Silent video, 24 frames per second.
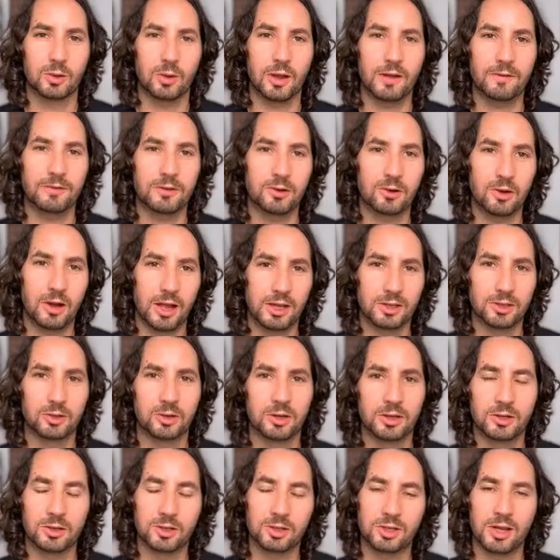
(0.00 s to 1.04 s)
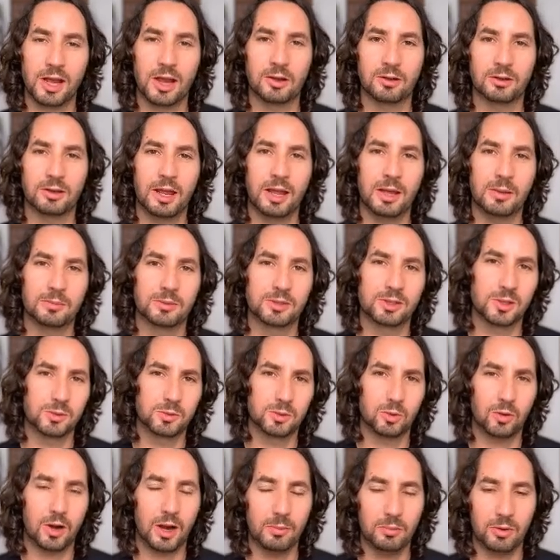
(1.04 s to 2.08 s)
after entering your channel name,
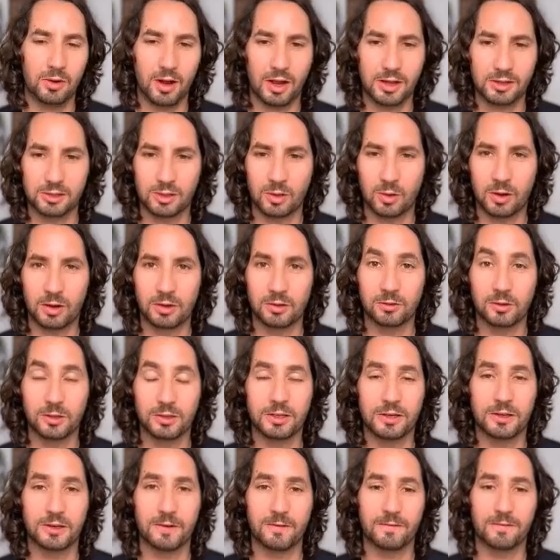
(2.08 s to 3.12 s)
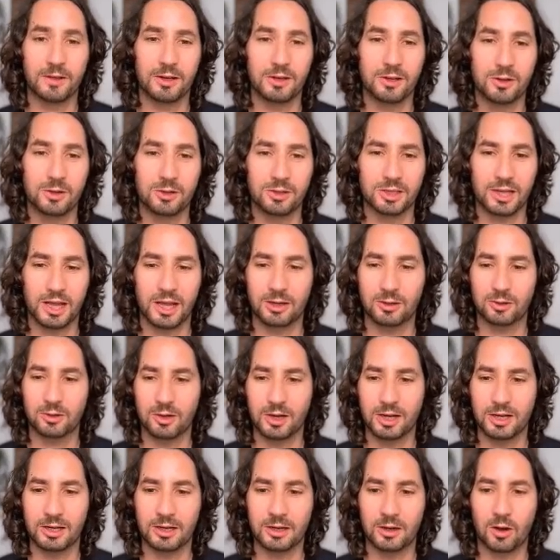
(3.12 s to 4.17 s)
Subscriber has gone and looked at your videos and
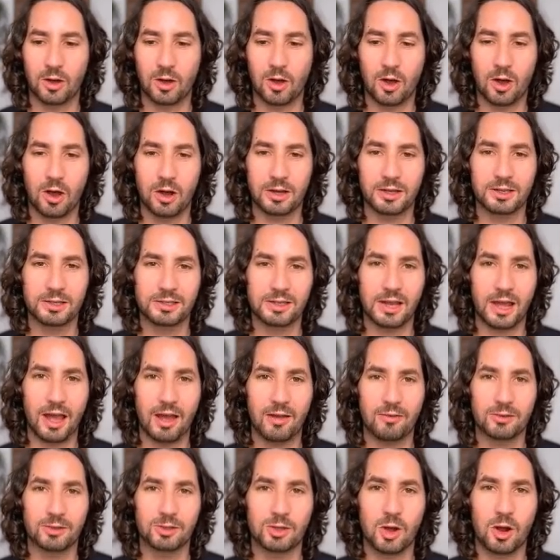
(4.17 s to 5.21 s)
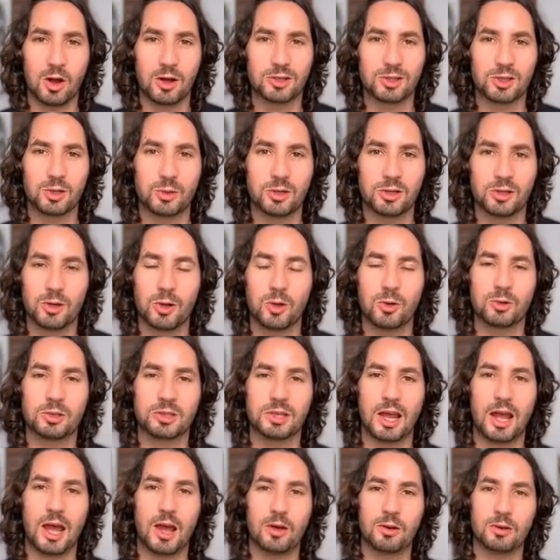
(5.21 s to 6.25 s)
created an audience avatar so it knows
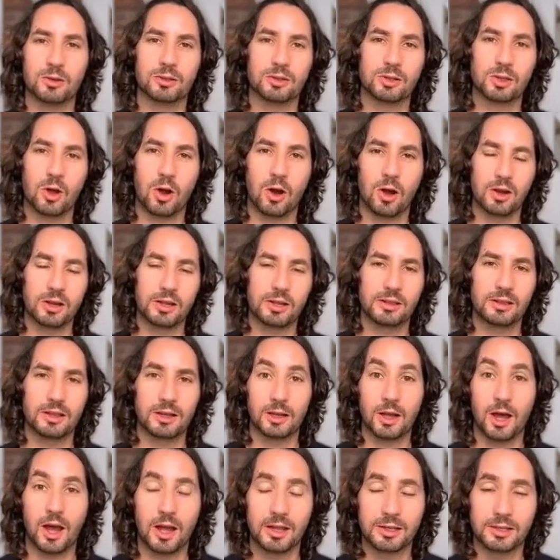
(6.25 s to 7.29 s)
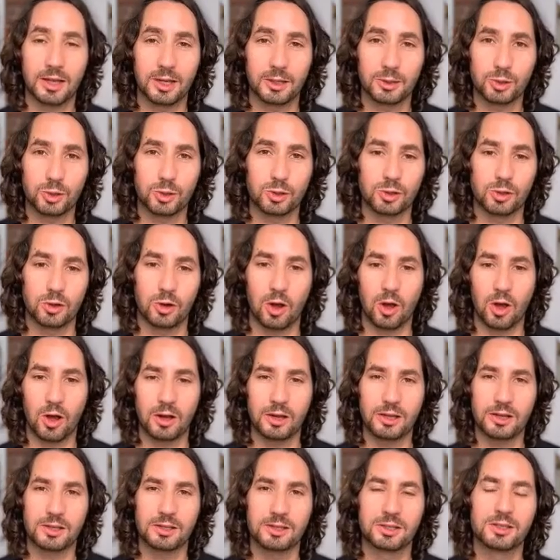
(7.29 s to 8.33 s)
how to target the content to your
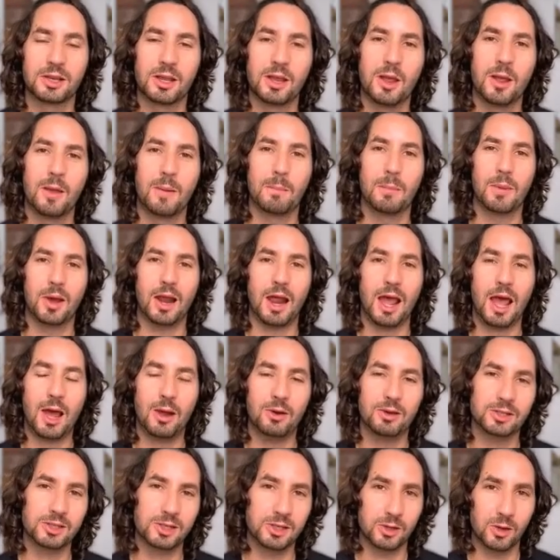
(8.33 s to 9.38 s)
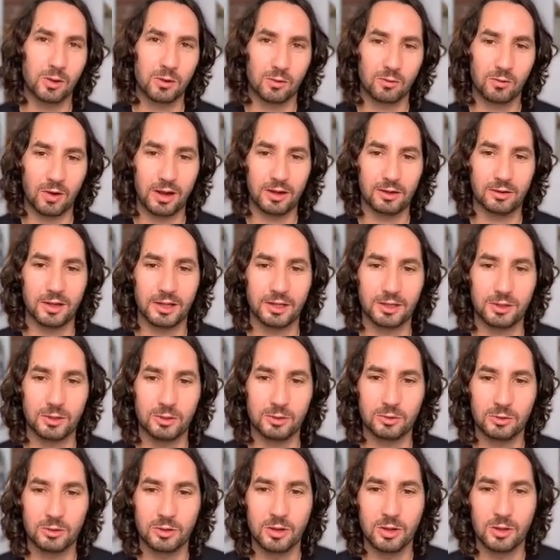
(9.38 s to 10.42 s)
audience. But how does it know to write like
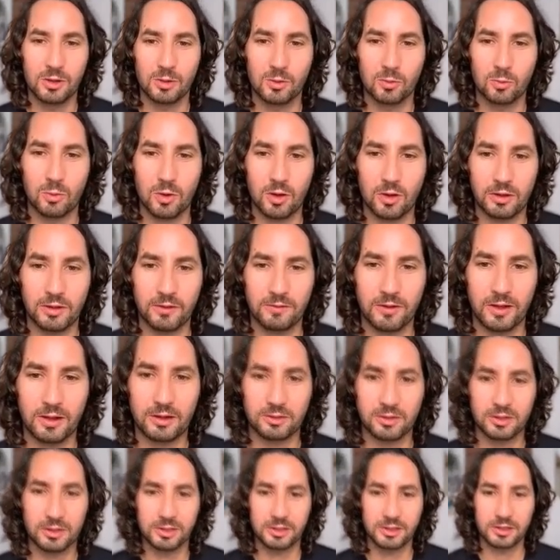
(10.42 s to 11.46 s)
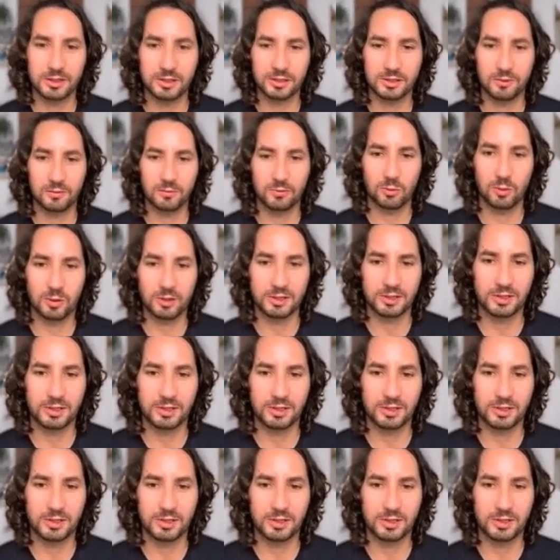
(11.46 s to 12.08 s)
you? Well, if I click to this voice